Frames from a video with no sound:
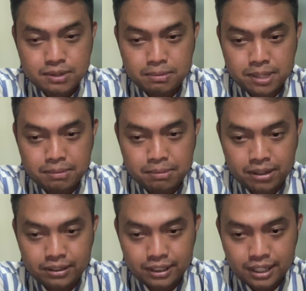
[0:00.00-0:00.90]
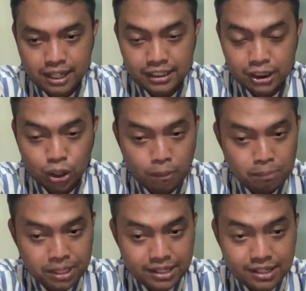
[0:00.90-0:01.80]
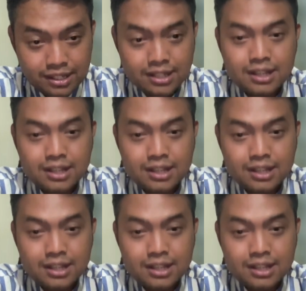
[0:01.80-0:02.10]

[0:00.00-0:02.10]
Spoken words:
be about entropy.